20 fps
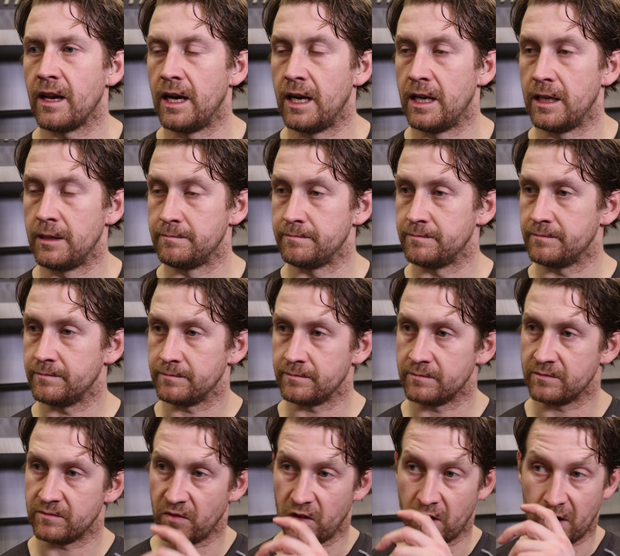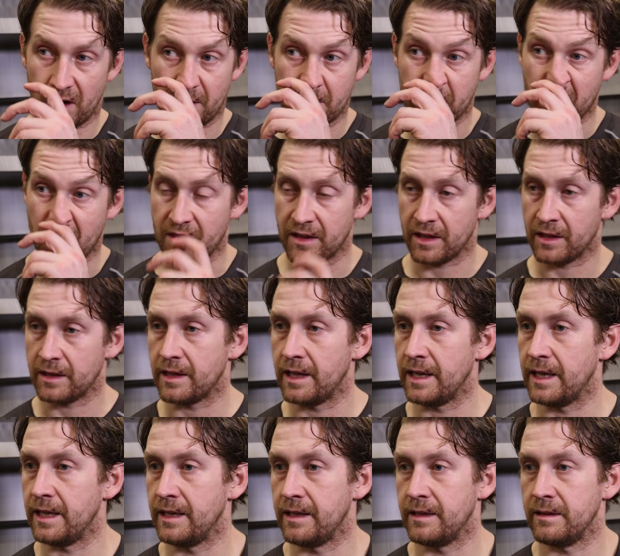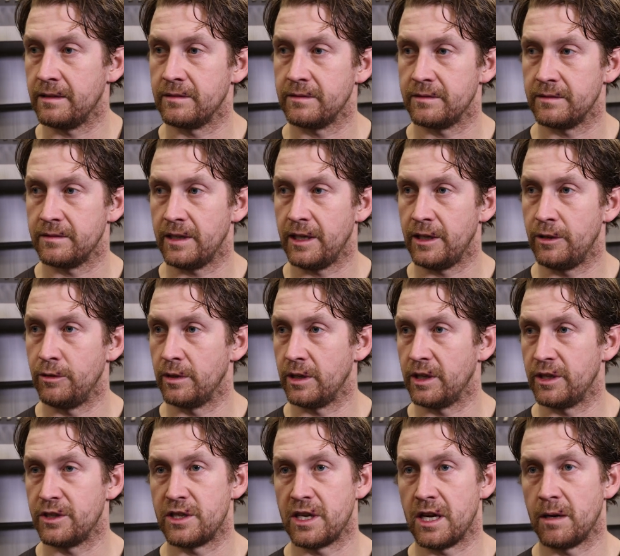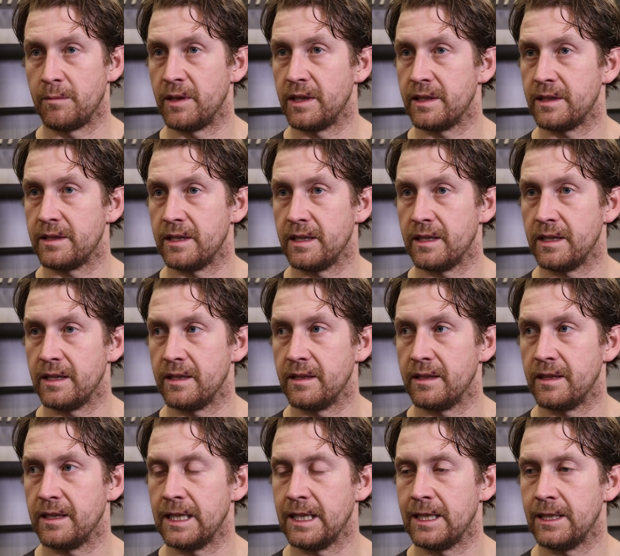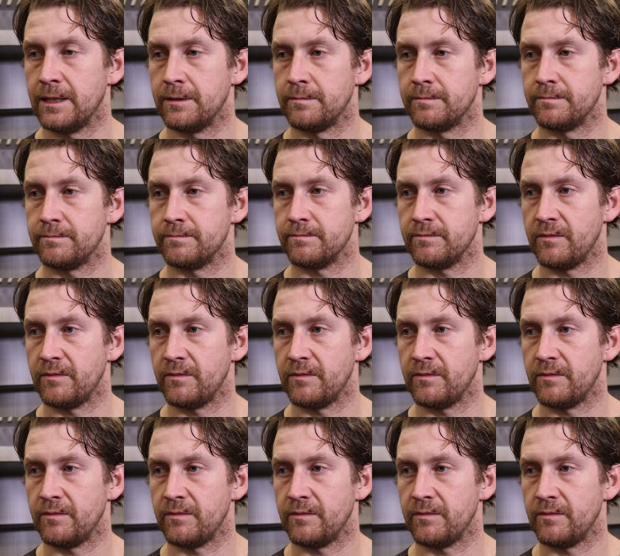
Um, you know, I, I, think they they do a good job at uh, um,